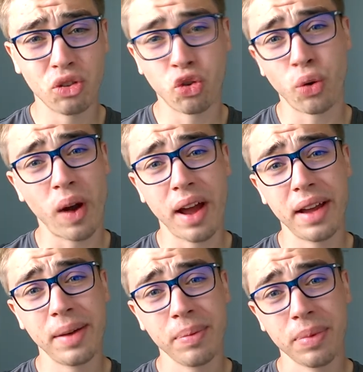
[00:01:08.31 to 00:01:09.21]

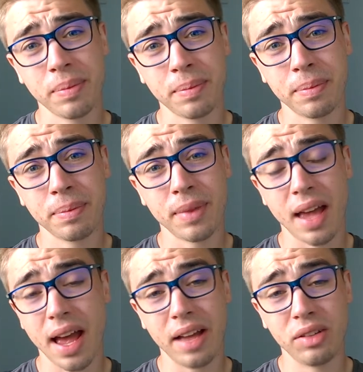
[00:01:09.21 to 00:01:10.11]
try
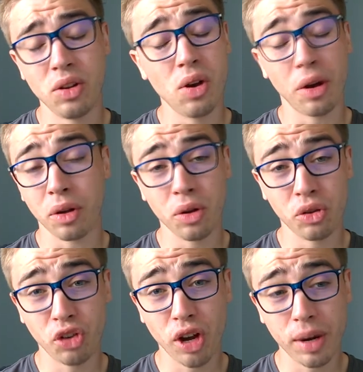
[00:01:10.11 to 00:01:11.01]
and do a good
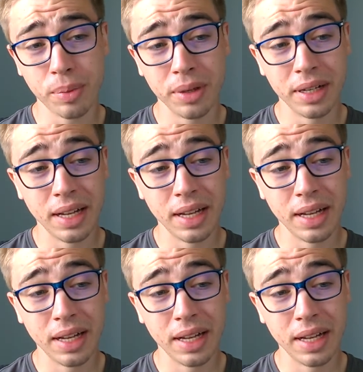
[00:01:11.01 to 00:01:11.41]
job.